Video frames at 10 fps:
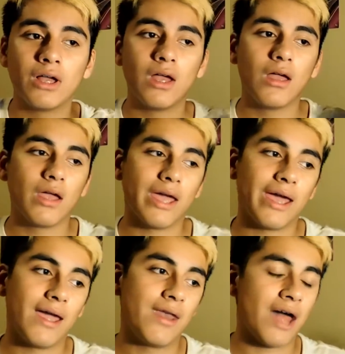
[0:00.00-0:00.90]

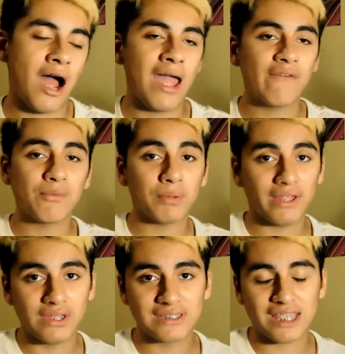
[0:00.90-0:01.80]
And I have a
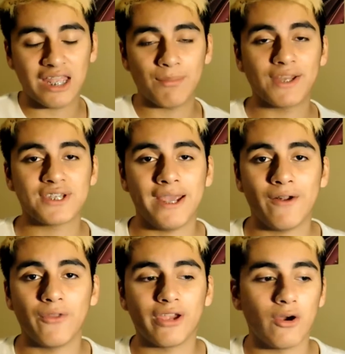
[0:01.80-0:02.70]
playlist in my channel
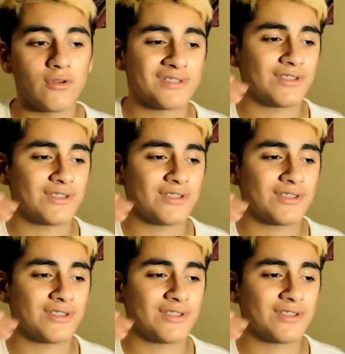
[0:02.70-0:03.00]
that goes